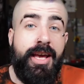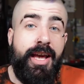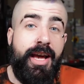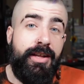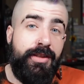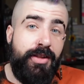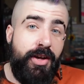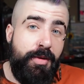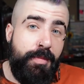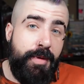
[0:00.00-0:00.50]

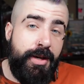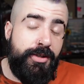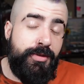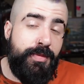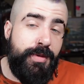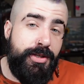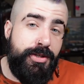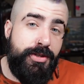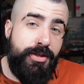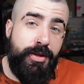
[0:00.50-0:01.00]
Hello, my
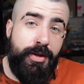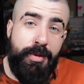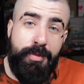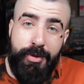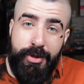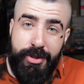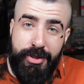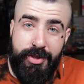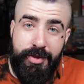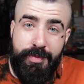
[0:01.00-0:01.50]
sweet sugar
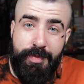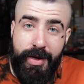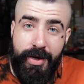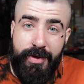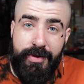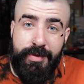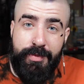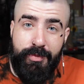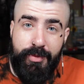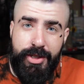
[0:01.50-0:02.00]
bushes,
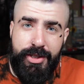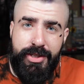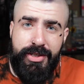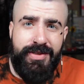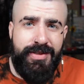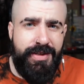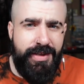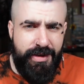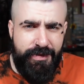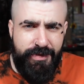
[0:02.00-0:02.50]
bears, and
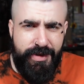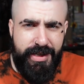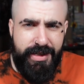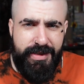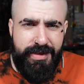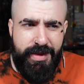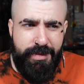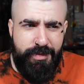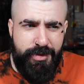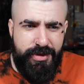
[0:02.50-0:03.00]
britches. Did I forget
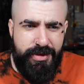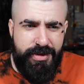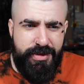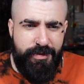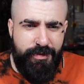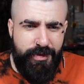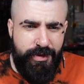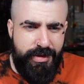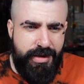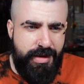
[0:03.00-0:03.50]
to say bushes
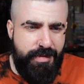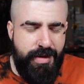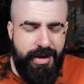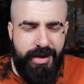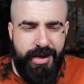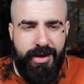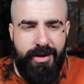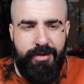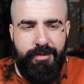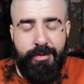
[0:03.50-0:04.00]
the first time? I
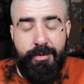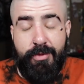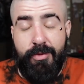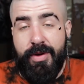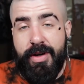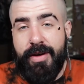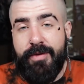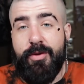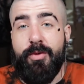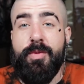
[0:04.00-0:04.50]
can't remember.
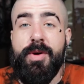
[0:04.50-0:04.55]
Whatever.